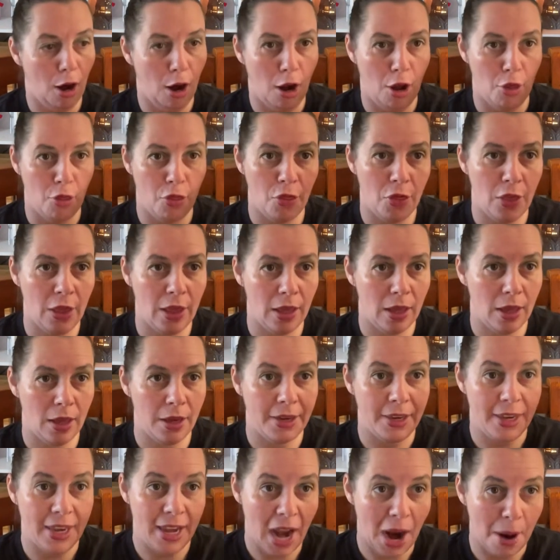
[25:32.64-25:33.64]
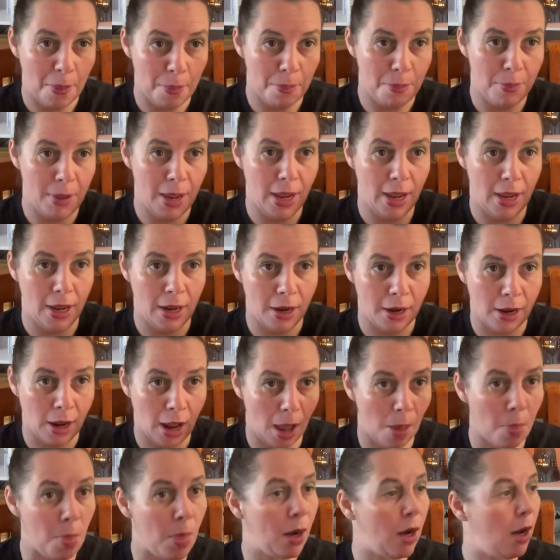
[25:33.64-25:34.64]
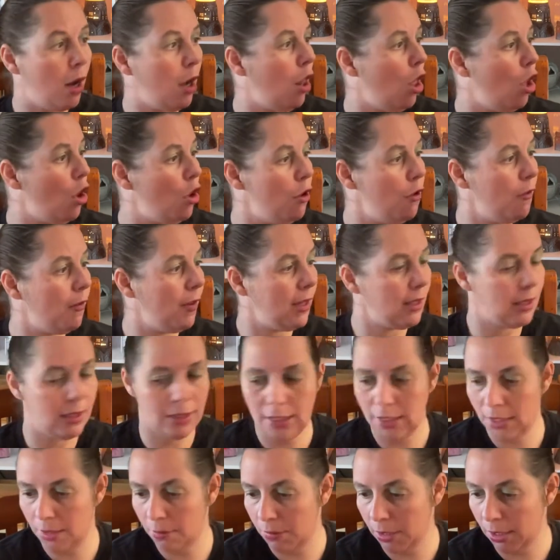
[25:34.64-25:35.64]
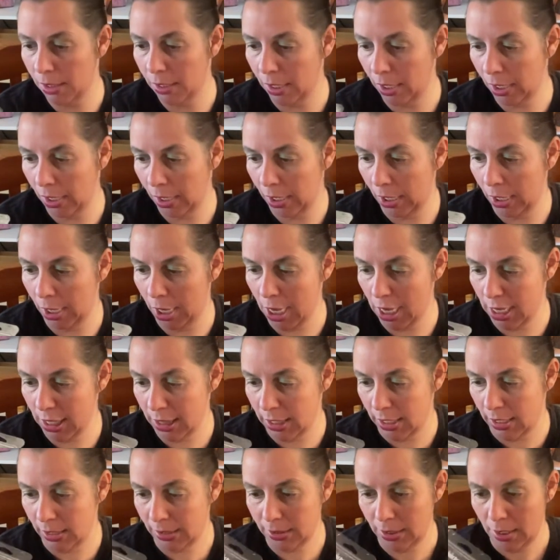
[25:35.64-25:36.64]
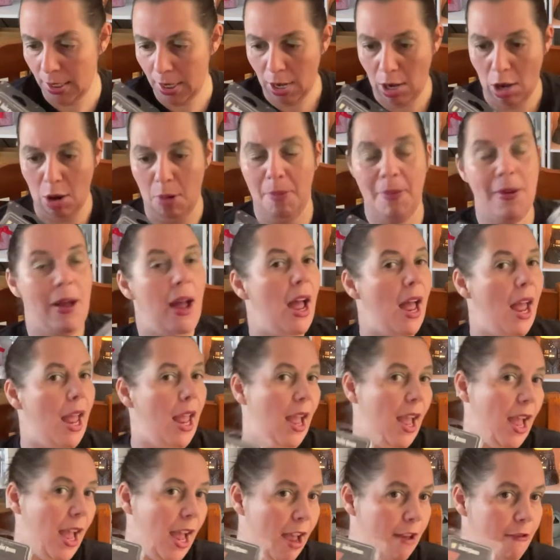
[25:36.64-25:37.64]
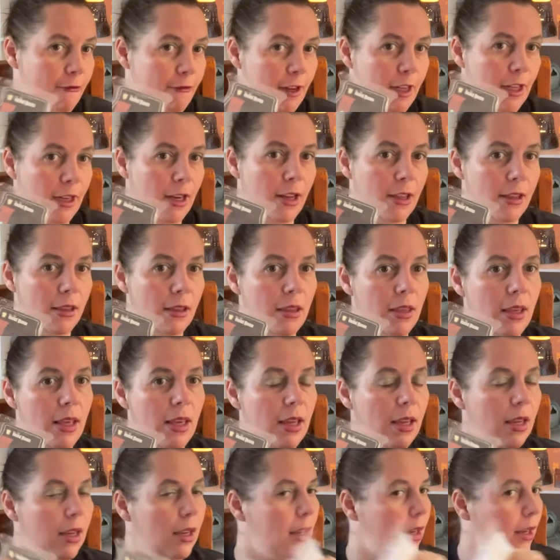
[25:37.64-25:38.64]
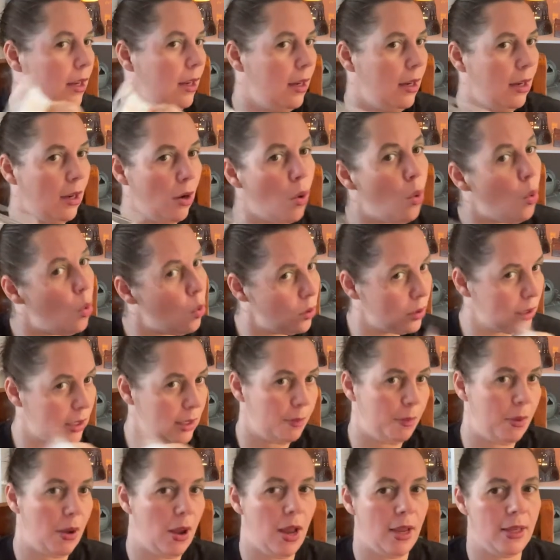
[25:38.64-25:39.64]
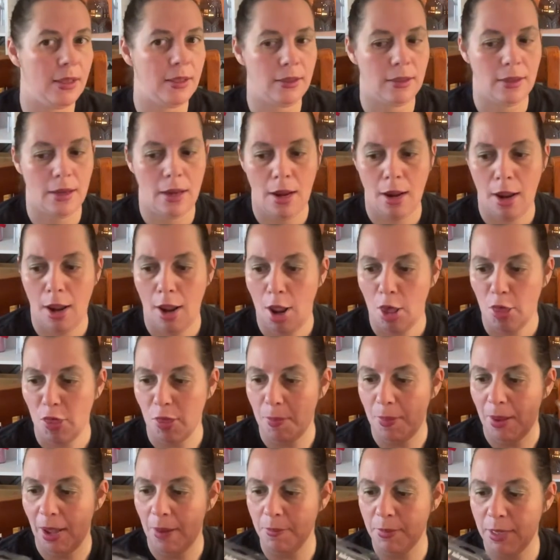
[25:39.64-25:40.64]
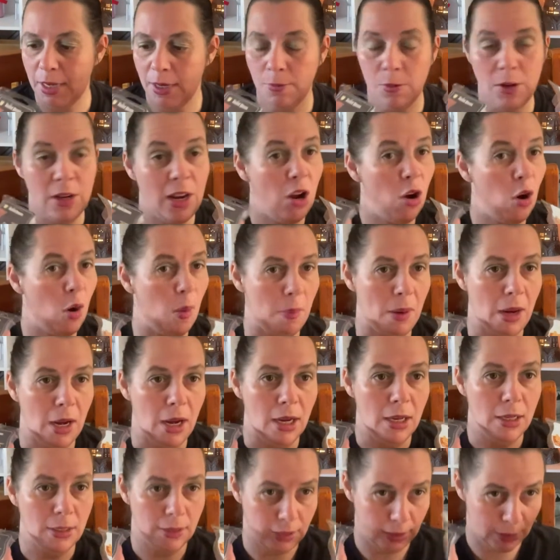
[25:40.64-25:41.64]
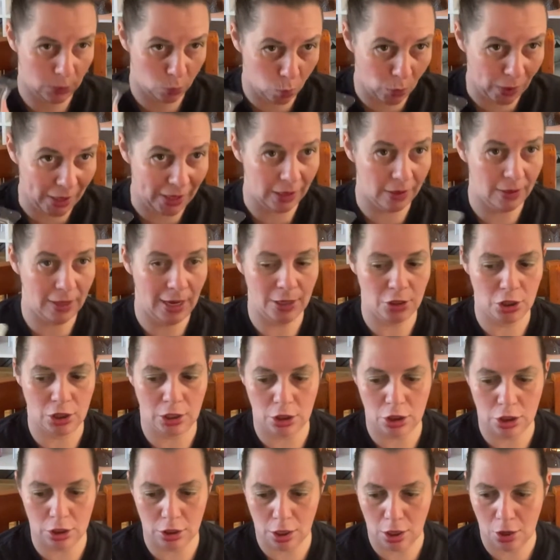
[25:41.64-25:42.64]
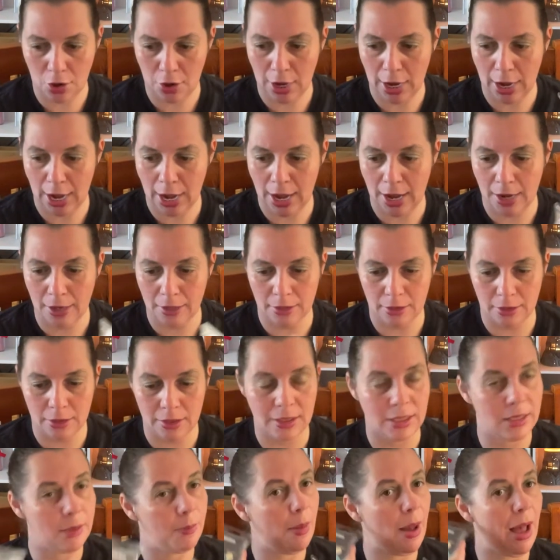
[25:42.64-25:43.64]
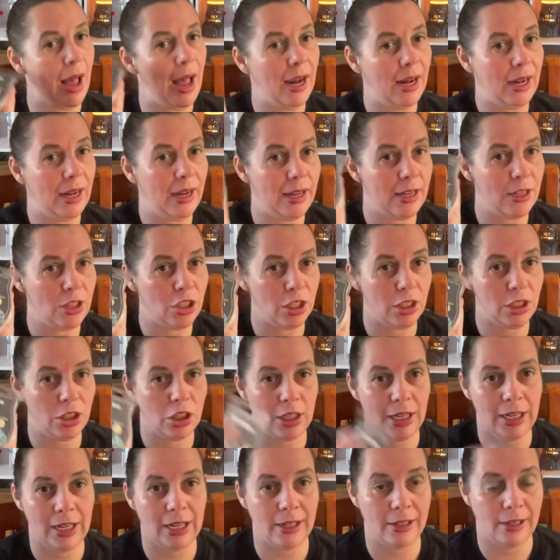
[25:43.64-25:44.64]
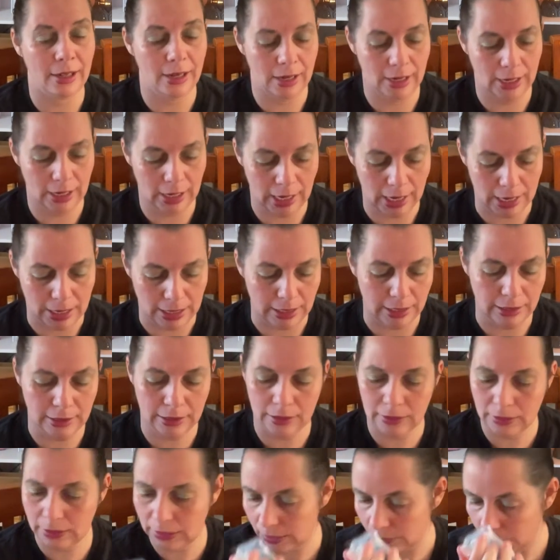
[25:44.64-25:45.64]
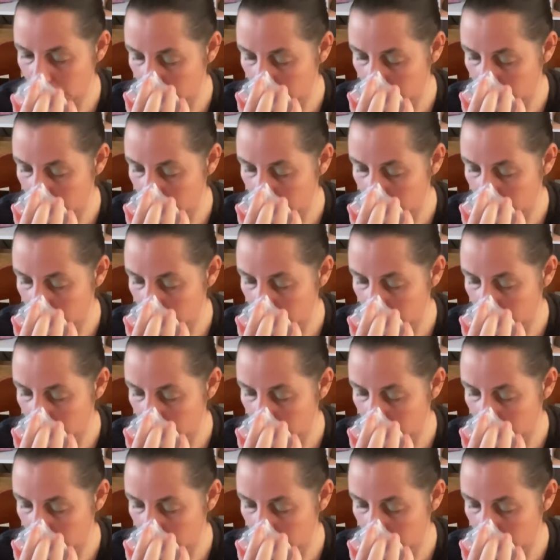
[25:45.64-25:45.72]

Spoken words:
the nutmeg and the clove and cinnamon in this by having the allspice. The pumpkin would help sweeten that ginger note, and the sparkling ginger in here isn't